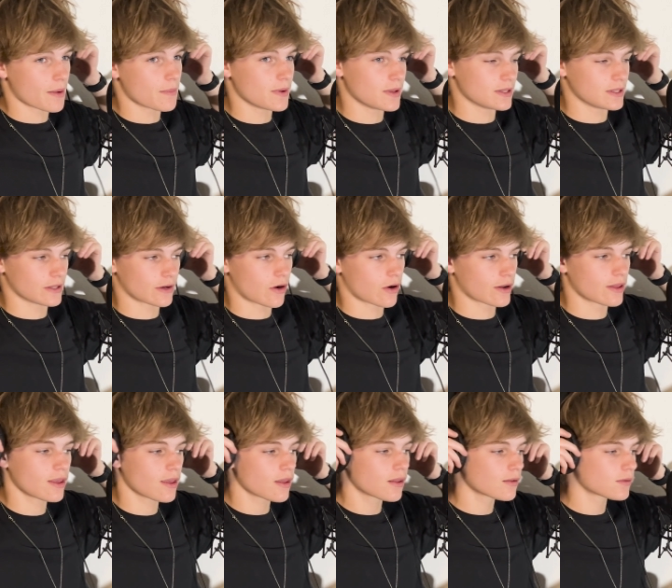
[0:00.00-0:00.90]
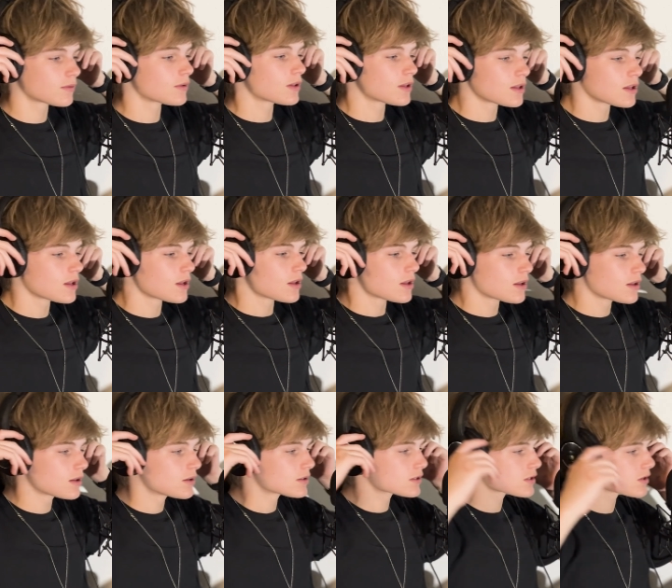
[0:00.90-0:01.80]
opinion on it.
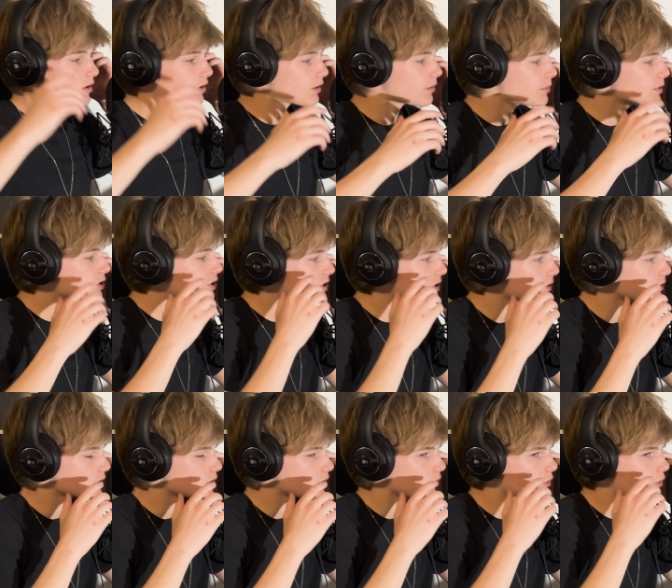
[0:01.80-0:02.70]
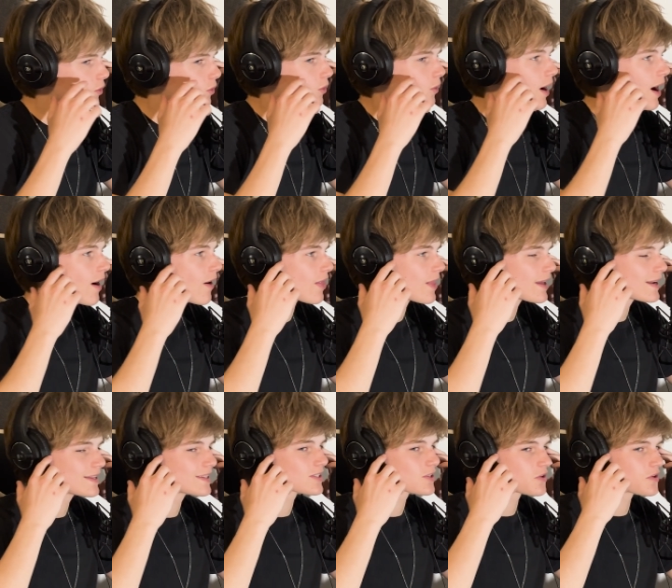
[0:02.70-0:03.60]
So let me just, oh wow, that
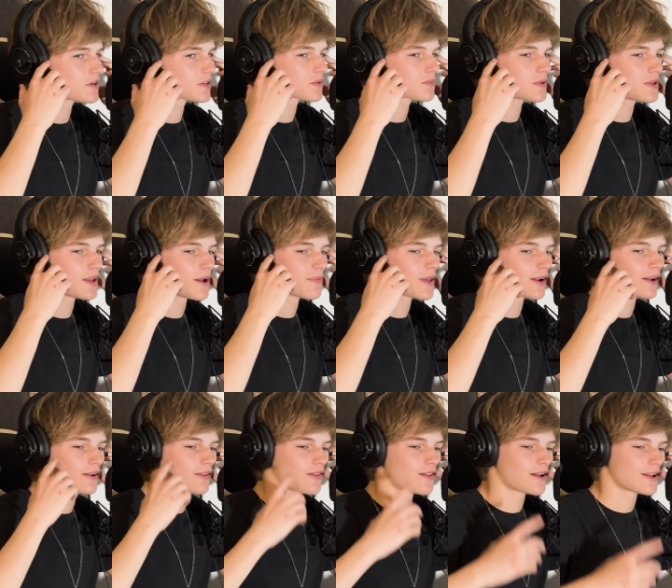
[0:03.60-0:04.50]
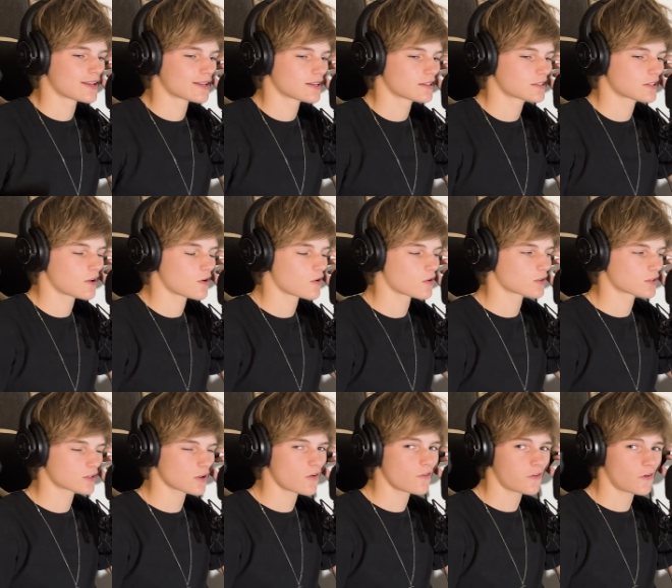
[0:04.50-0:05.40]
is crispy, I'm not gonna lie. So
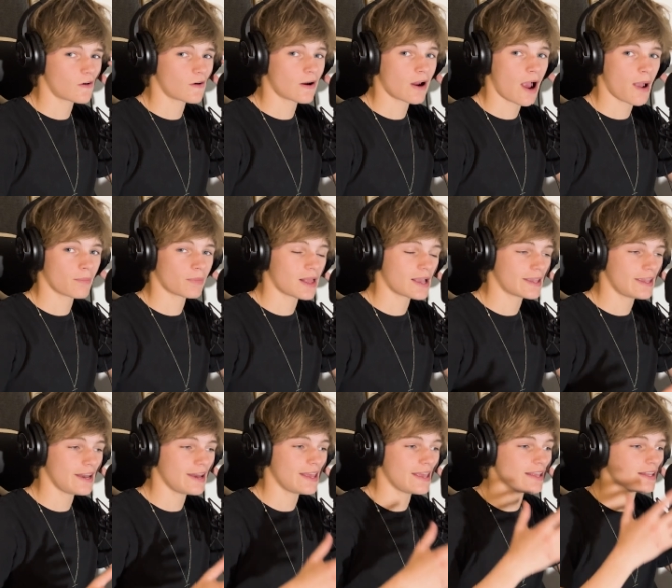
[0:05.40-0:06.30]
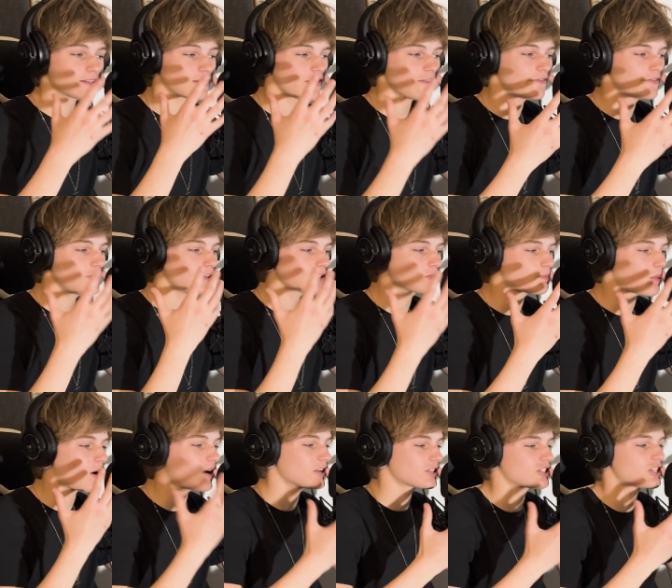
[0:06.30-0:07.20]
far I'm liking it. It feels
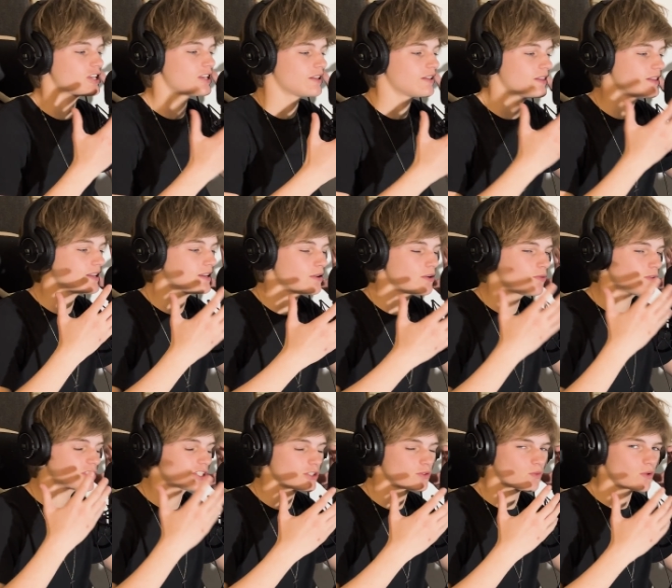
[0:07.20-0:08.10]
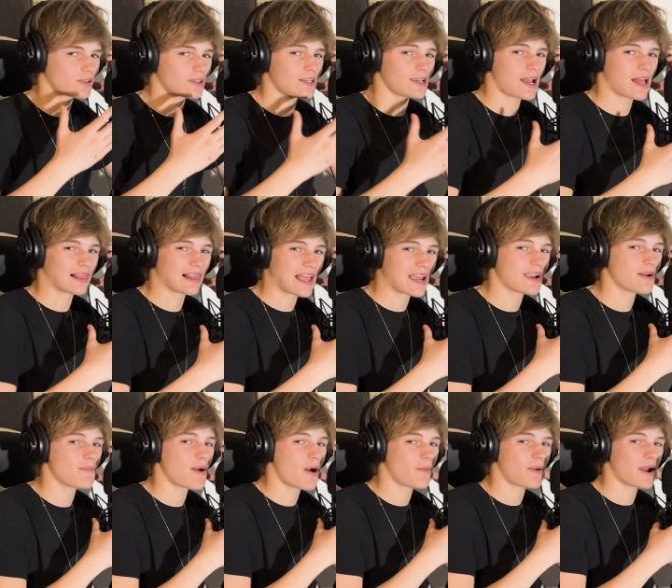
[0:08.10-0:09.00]
punchy, which is one thing I like
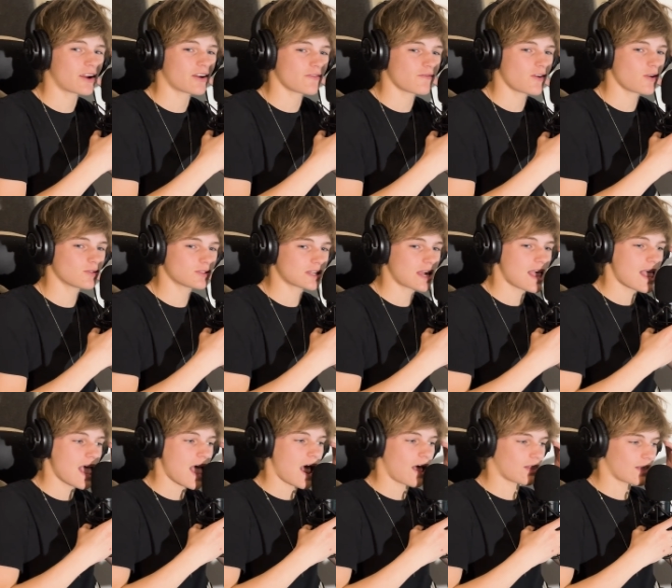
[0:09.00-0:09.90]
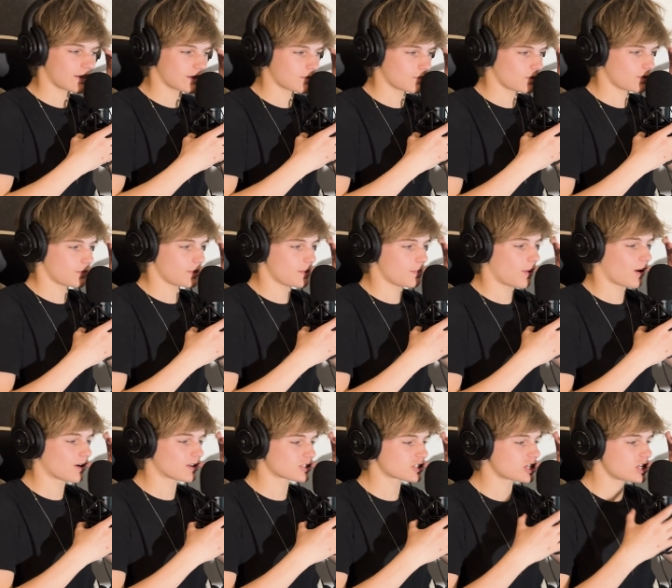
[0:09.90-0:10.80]
about microphones. I like them to be
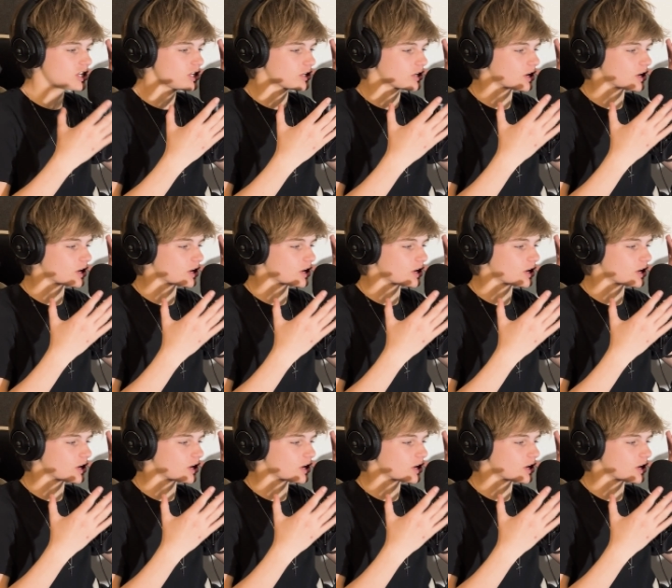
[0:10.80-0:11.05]
punchy, you